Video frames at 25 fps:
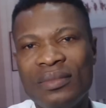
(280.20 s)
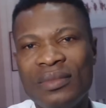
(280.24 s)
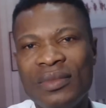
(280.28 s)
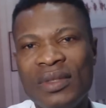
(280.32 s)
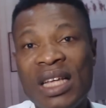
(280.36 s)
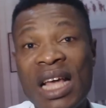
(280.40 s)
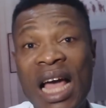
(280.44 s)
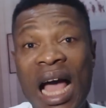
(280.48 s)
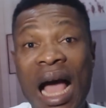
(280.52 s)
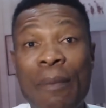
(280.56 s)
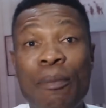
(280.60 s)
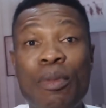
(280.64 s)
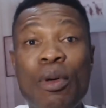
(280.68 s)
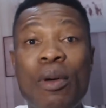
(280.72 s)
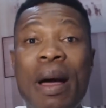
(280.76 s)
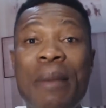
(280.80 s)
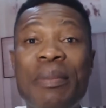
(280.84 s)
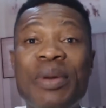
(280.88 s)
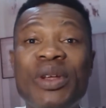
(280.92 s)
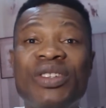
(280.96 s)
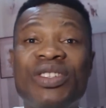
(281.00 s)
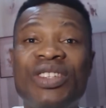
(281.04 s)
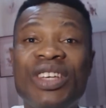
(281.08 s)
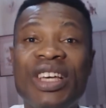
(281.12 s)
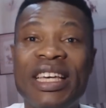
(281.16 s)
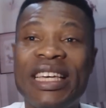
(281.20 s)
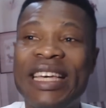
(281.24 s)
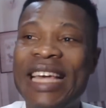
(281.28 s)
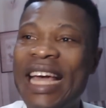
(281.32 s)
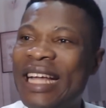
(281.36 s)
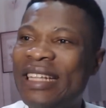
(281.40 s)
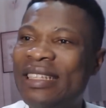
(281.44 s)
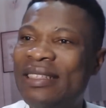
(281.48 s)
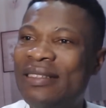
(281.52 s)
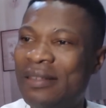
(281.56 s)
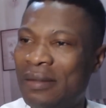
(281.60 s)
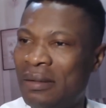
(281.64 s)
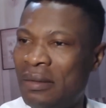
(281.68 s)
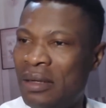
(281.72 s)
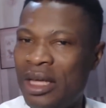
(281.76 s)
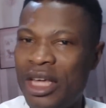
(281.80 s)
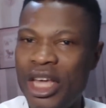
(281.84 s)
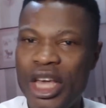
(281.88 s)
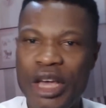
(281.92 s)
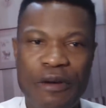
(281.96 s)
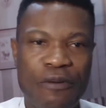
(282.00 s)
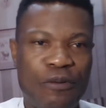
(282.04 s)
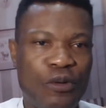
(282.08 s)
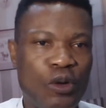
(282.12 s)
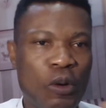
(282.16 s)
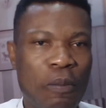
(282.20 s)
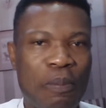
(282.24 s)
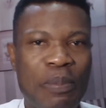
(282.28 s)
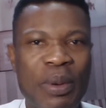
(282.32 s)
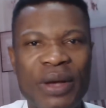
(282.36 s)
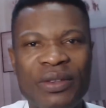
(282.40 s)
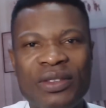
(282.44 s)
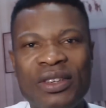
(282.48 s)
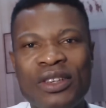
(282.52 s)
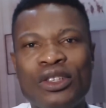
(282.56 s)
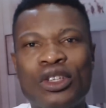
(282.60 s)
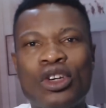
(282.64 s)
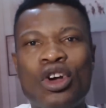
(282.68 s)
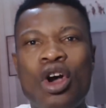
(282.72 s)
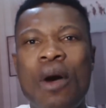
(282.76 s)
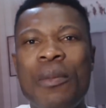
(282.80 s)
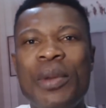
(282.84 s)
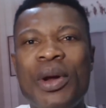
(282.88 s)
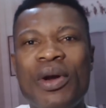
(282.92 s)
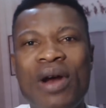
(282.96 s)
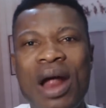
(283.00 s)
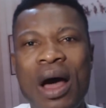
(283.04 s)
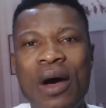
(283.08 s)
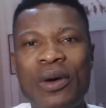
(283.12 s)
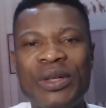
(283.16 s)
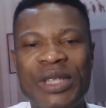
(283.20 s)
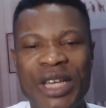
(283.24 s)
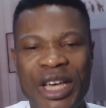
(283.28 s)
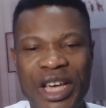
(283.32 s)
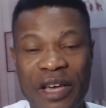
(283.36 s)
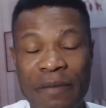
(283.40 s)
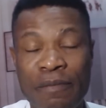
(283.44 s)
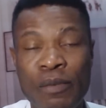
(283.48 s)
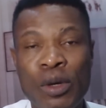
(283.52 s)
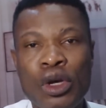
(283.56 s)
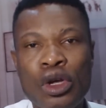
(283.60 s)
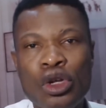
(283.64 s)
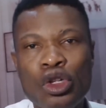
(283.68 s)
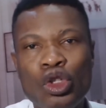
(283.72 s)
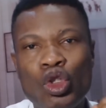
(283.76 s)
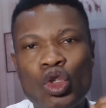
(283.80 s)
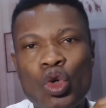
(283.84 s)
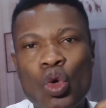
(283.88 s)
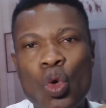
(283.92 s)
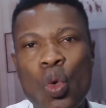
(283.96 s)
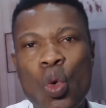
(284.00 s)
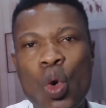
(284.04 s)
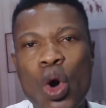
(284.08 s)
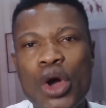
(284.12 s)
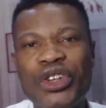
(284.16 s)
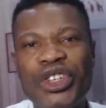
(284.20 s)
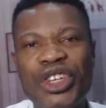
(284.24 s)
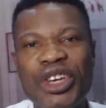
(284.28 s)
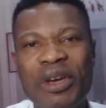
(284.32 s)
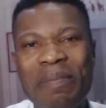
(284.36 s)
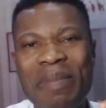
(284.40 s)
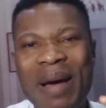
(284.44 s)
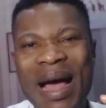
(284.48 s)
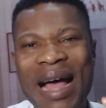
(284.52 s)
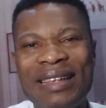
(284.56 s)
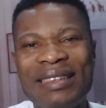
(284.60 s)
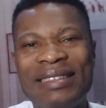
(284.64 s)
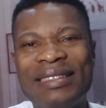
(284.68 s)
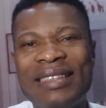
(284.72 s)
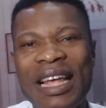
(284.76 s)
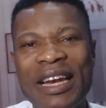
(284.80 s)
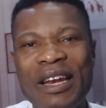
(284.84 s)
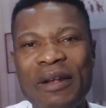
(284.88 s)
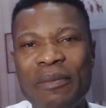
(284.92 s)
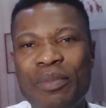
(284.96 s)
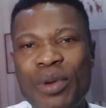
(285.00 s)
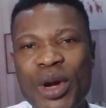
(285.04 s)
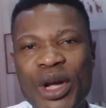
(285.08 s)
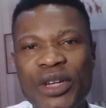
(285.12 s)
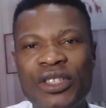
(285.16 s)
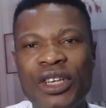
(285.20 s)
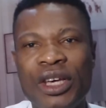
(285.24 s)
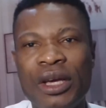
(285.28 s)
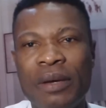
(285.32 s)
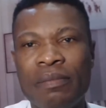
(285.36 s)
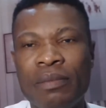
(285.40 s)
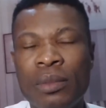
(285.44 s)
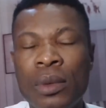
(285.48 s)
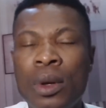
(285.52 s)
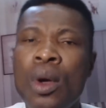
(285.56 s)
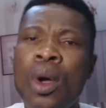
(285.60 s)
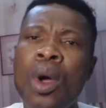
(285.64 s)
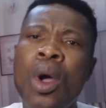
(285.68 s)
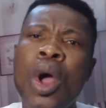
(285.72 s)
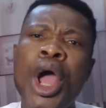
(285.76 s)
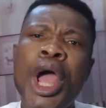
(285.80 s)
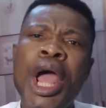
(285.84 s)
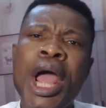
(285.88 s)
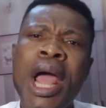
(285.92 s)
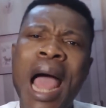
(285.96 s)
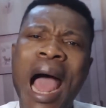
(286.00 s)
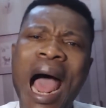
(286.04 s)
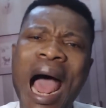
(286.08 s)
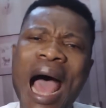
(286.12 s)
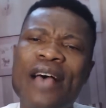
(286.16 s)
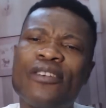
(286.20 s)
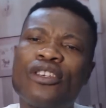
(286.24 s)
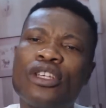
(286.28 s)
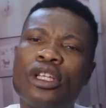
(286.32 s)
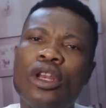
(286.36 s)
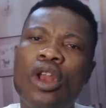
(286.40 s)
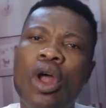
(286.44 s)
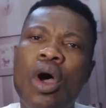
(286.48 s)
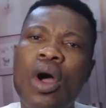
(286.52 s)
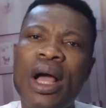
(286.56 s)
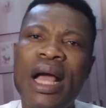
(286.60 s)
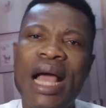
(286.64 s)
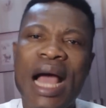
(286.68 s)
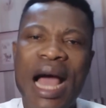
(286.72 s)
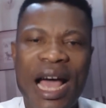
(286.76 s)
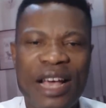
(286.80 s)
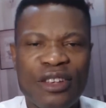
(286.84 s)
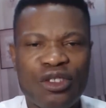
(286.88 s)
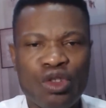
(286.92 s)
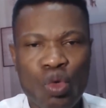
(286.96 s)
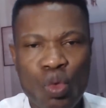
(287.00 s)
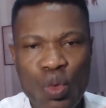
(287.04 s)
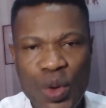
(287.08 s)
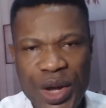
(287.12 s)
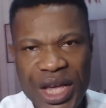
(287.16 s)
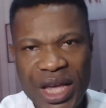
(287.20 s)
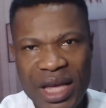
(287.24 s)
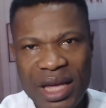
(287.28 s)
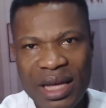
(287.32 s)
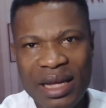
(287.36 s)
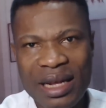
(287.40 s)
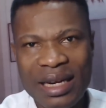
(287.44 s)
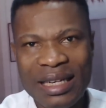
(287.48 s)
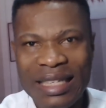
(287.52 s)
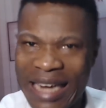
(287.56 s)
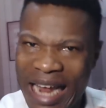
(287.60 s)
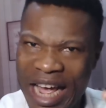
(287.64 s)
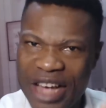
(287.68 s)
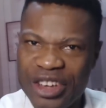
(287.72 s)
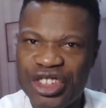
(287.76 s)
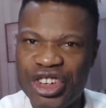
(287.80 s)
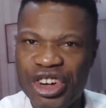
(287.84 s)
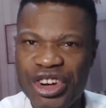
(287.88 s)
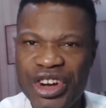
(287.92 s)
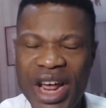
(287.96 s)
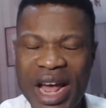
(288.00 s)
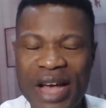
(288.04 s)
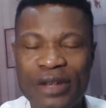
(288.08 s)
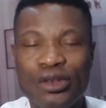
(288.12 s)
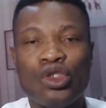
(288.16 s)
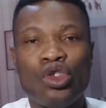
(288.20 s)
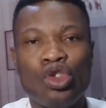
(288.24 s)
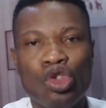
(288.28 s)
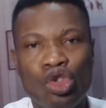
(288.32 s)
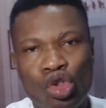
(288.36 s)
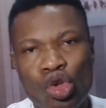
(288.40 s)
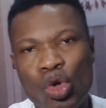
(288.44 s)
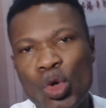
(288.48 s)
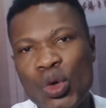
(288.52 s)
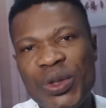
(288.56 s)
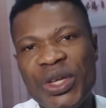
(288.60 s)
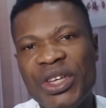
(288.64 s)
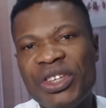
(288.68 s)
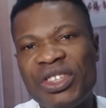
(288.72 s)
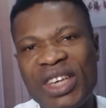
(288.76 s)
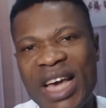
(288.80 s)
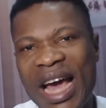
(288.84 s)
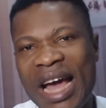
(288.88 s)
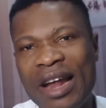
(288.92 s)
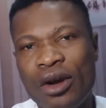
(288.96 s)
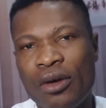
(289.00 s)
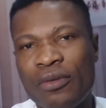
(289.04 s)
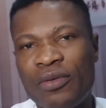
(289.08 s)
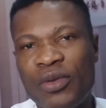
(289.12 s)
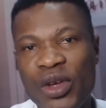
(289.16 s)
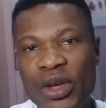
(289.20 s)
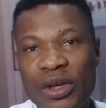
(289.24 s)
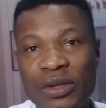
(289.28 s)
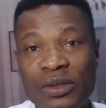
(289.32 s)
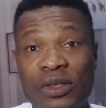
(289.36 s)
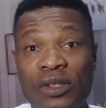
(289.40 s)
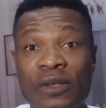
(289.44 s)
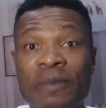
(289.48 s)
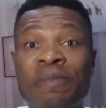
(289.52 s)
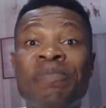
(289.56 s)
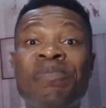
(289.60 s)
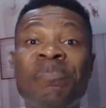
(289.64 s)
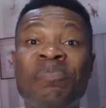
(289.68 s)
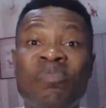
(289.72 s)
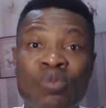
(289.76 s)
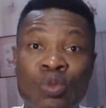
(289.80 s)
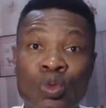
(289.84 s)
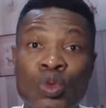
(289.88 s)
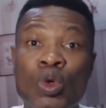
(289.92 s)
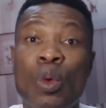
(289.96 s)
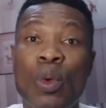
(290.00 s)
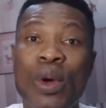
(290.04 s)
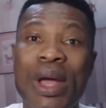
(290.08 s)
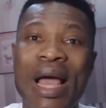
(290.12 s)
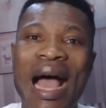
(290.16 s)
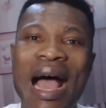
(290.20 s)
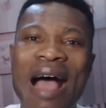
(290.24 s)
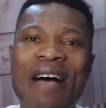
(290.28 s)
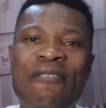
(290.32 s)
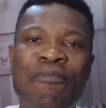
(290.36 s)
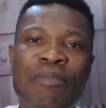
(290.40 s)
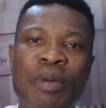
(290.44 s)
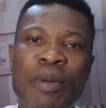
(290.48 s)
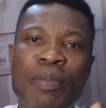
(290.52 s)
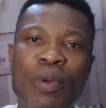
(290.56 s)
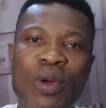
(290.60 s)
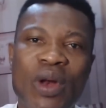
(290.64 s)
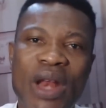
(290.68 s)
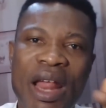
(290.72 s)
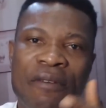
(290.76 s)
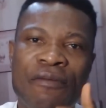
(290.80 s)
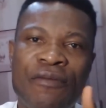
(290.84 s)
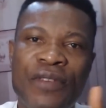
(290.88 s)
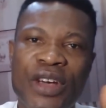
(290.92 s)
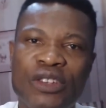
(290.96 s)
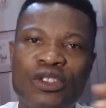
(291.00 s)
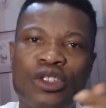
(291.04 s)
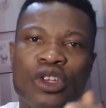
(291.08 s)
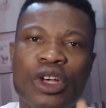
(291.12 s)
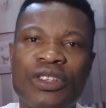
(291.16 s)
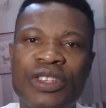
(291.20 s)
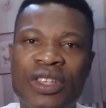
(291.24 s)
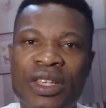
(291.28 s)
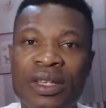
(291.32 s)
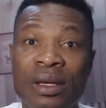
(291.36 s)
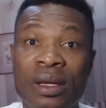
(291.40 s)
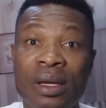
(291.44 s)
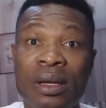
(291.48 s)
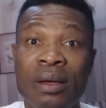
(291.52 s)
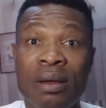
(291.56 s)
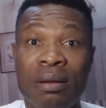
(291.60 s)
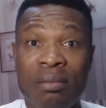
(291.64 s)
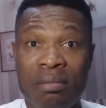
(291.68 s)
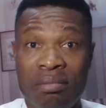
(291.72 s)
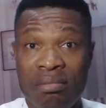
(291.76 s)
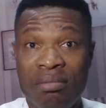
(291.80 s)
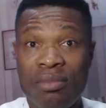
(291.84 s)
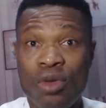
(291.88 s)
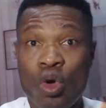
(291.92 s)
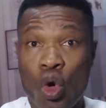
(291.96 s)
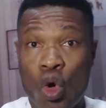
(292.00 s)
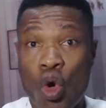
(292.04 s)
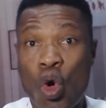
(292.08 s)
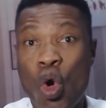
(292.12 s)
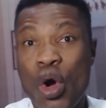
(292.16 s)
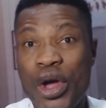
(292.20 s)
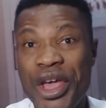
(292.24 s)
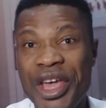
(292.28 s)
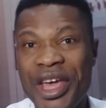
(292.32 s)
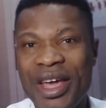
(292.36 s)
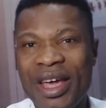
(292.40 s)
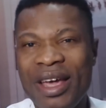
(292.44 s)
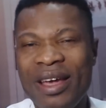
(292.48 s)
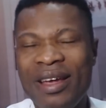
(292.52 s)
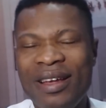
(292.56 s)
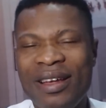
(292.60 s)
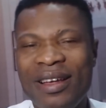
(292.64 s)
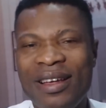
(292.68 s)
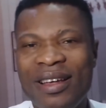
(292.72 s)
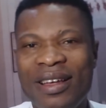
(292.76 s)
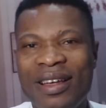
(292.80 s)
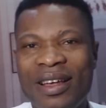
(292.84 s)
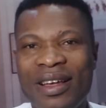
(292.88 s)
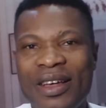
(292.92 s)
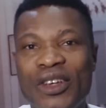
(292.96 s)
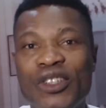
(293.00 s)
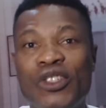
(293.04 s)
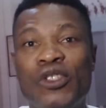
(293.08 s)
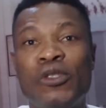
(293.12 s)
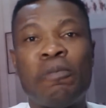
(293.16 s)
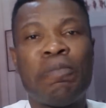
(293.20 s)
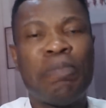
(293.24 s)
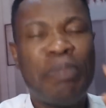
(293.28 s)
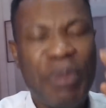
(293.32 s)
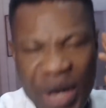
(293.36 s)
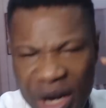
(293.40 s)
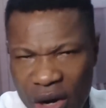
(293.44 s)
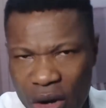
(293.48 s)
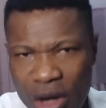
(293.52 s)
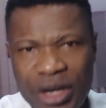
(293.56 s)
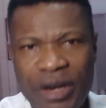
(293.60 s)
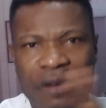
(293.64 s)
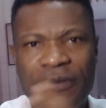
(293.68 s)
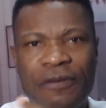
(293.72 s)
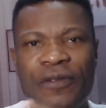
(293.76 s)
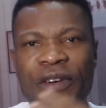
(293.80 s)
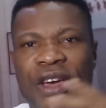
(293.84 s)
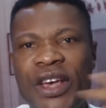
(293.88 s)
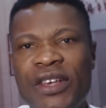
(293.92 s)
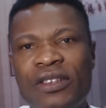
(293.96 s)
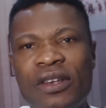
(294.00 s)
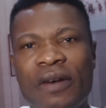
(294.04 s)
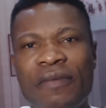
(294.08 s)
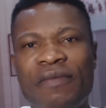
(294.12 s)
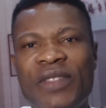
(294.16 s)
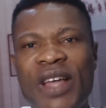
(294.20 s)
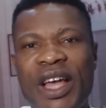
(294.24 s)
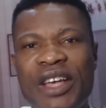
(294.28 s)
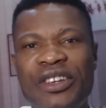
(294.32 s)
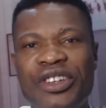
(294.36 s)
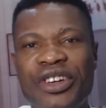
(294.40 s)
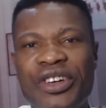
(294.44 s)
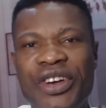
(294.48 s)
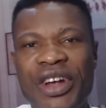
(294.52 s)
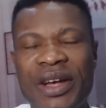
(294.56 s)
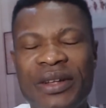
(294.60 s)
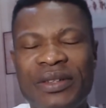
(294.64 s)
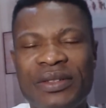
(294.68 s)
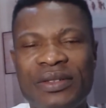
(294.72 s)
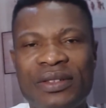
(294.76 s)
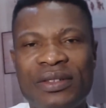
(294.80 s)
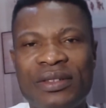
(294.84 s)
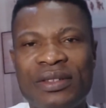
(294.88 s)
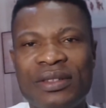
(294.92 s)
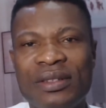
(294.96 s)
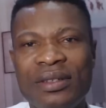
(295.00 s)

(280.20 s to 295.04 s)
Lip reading: And probably still get a few persons coming around him to worship and celebrate him. As long as we, Nigerians, do these kind of things, you will have people like Festus Okoye spit on the face of Nigerians,